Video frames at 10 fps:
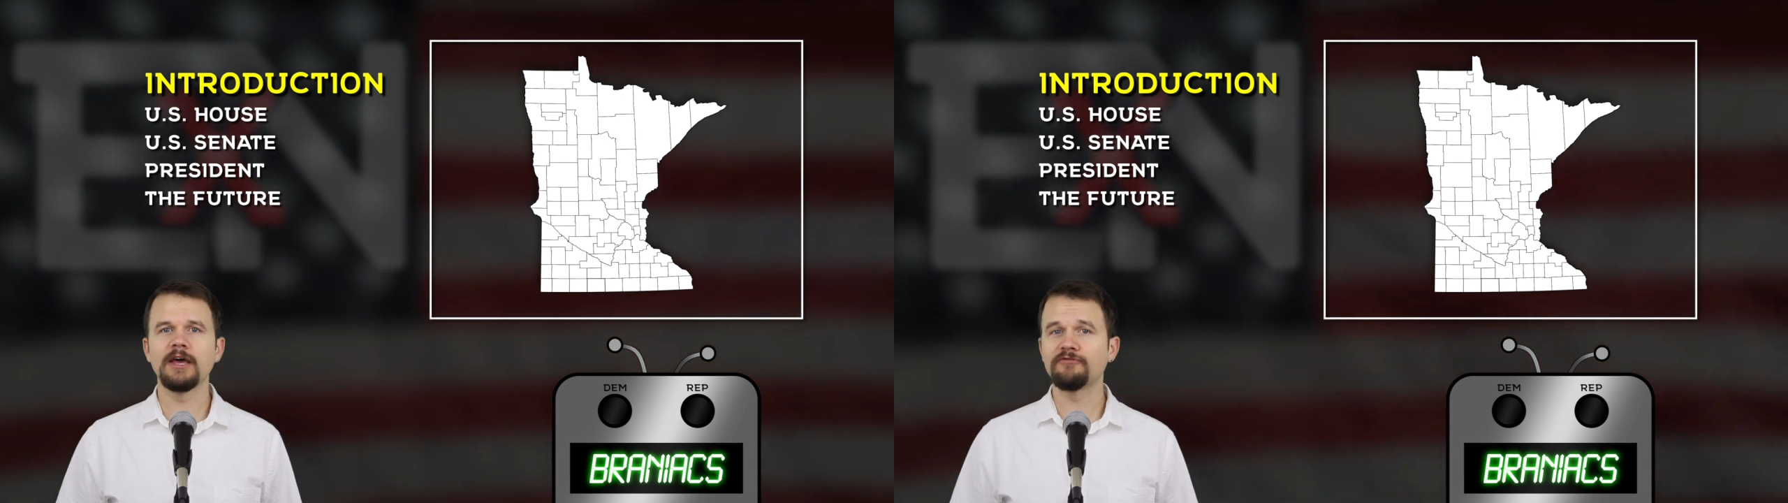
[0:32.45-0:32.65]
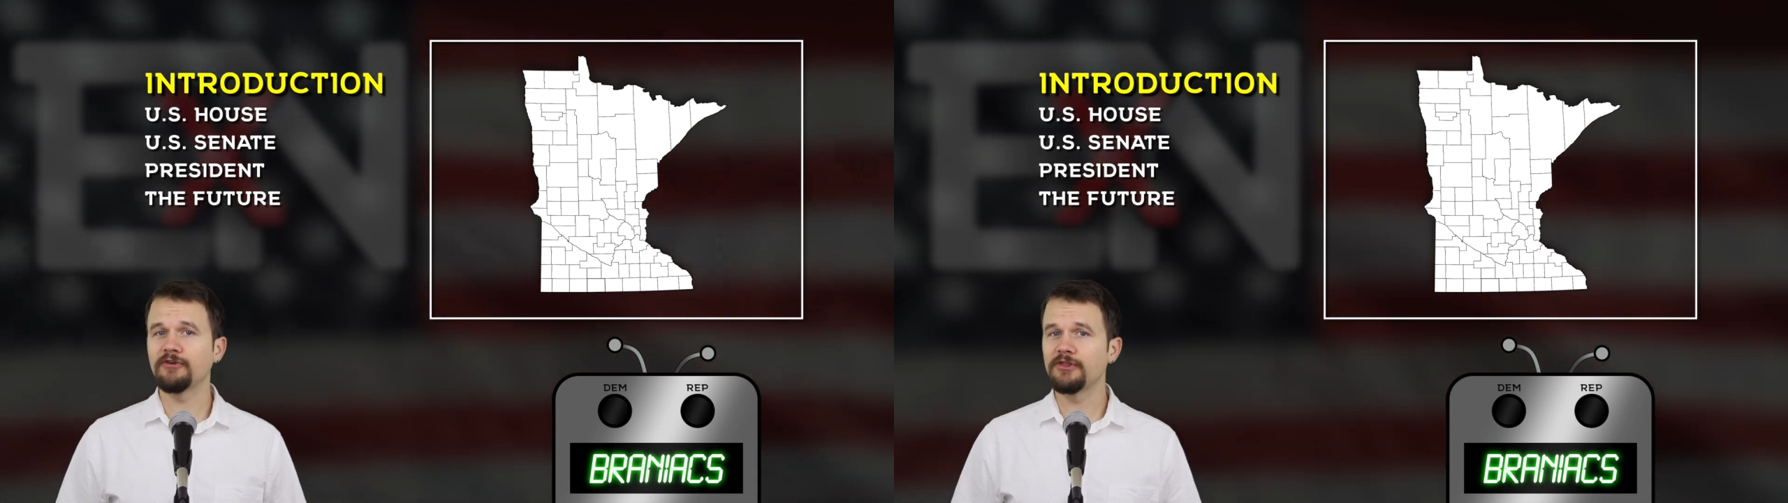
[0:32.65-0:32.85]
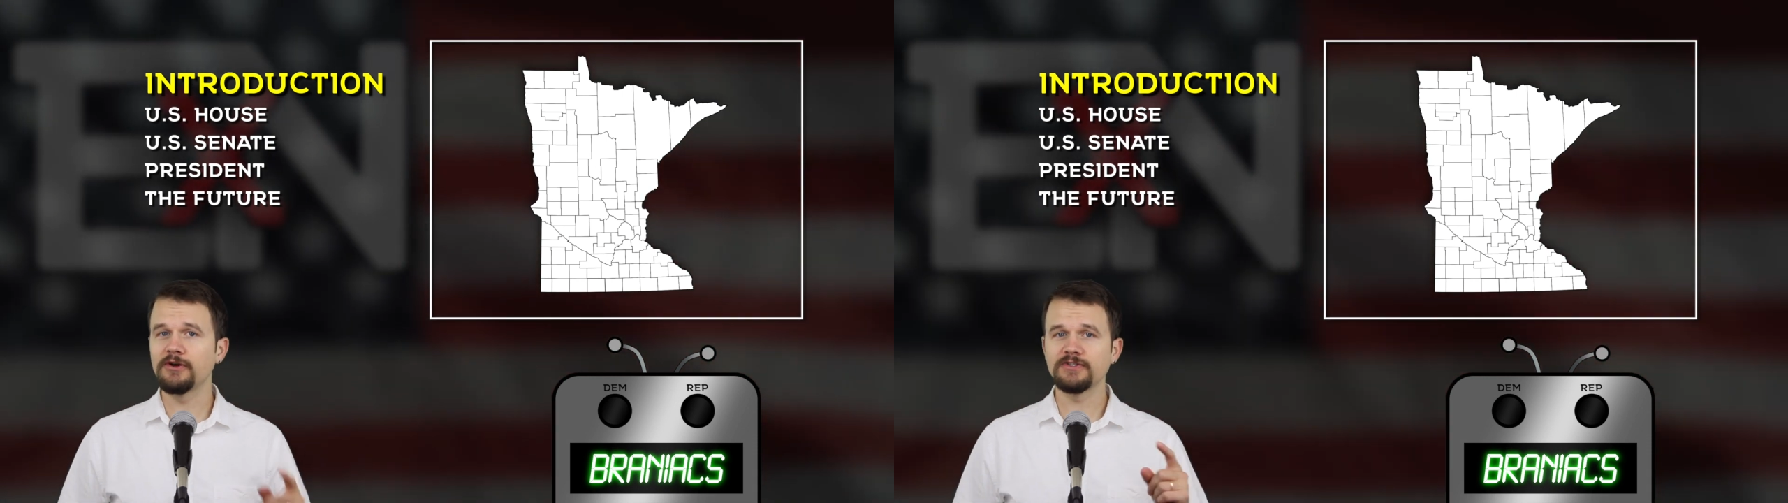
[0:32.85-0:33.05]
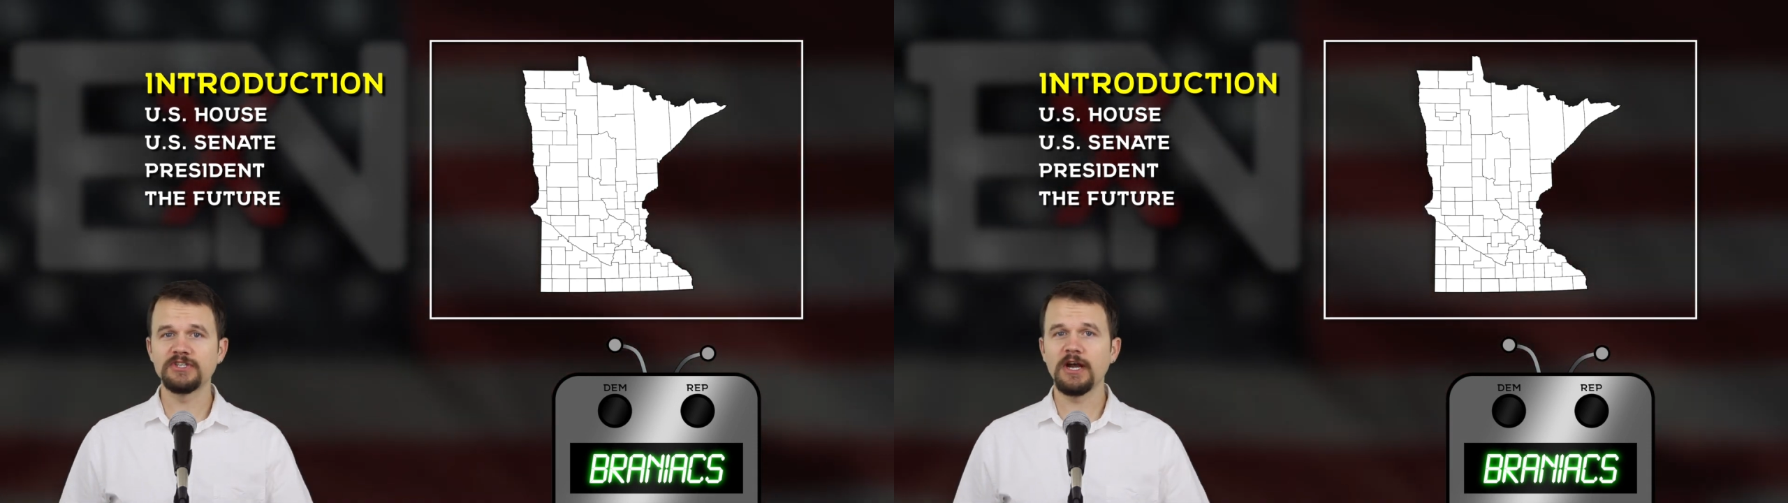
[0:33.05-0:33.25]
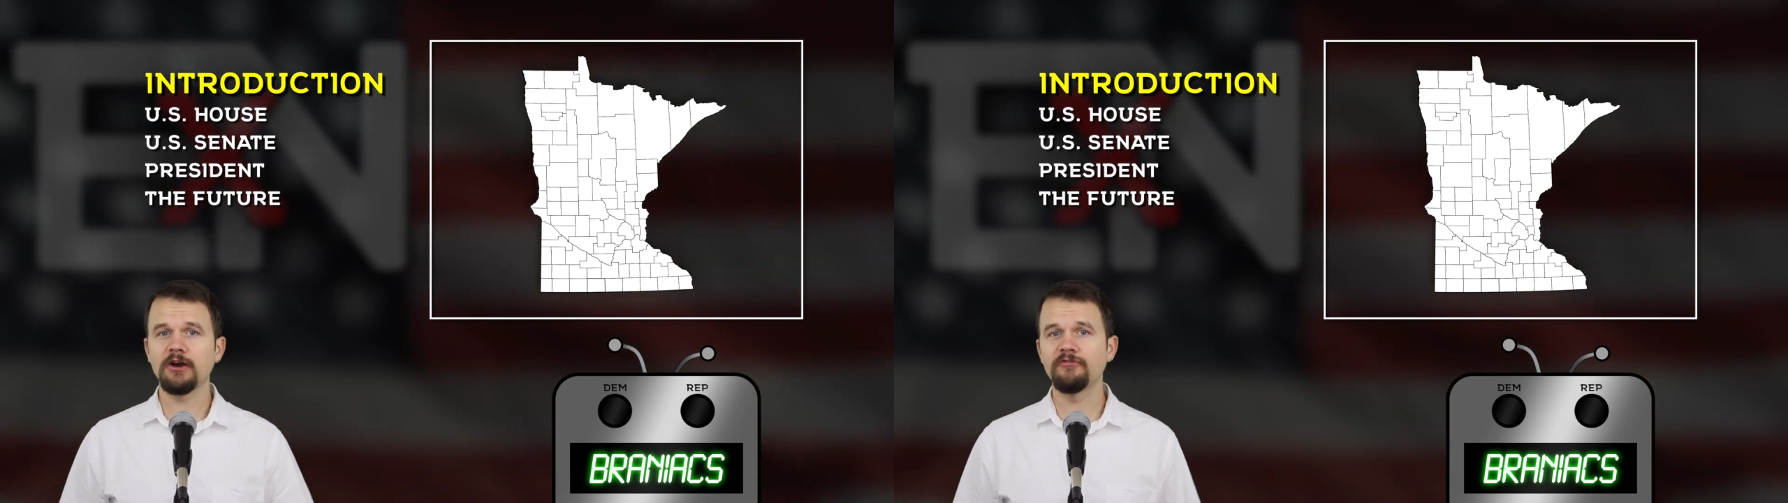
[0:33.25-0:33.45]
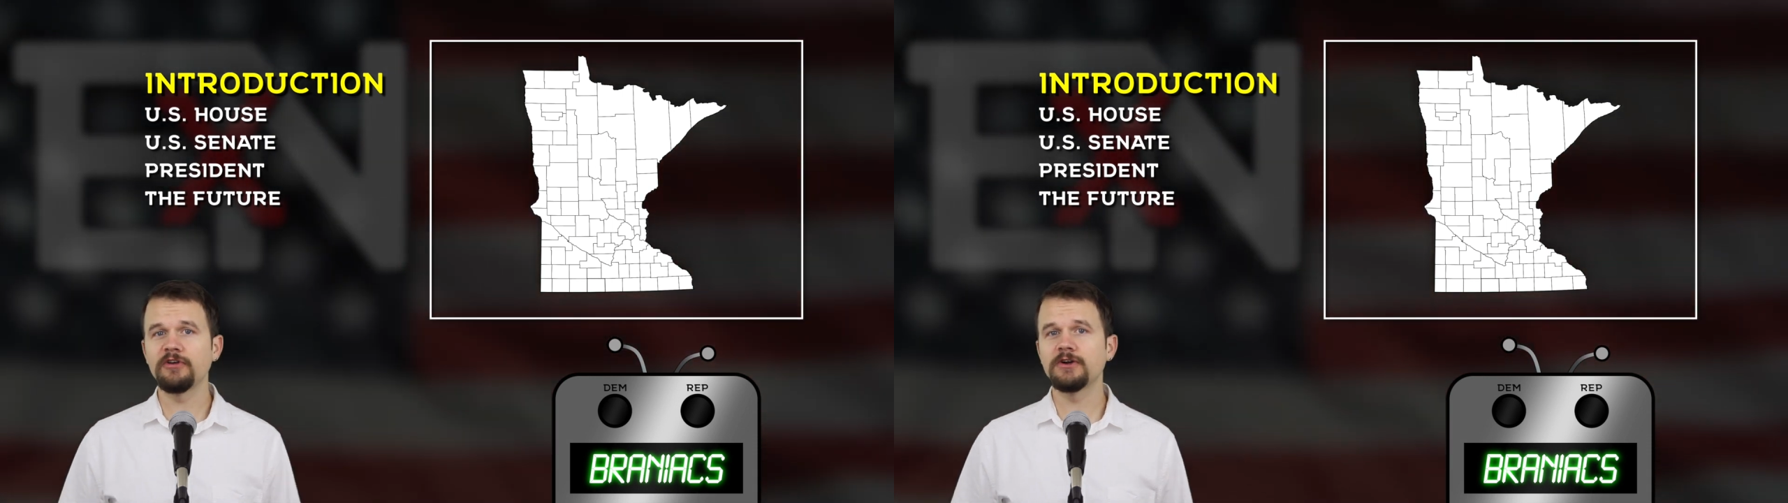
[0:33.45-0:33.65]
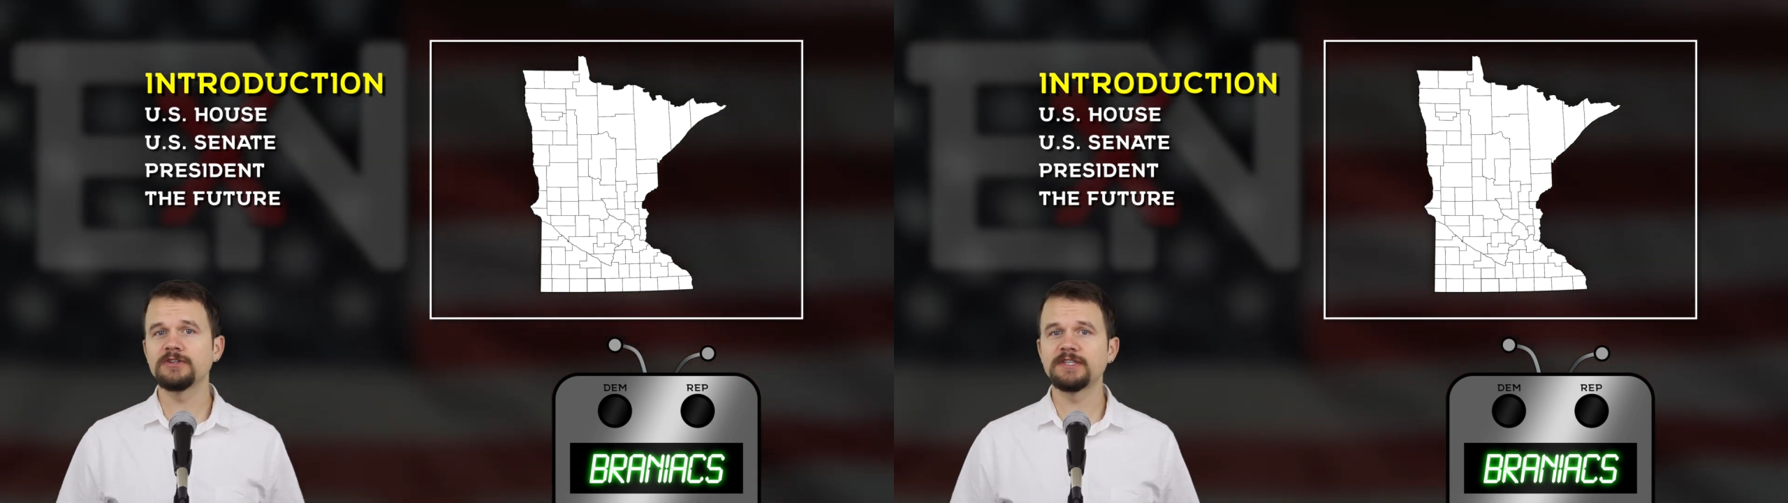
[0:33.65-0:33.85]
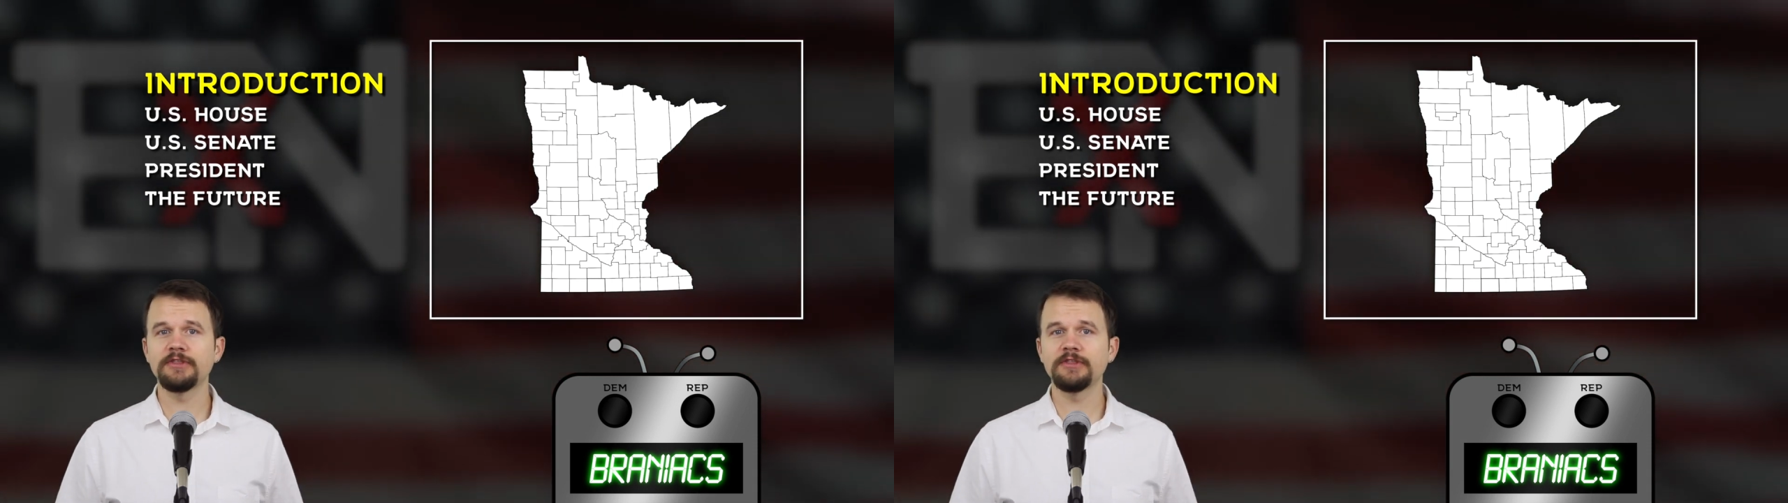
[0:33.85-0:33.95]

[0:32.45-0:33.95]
And for those geography nerds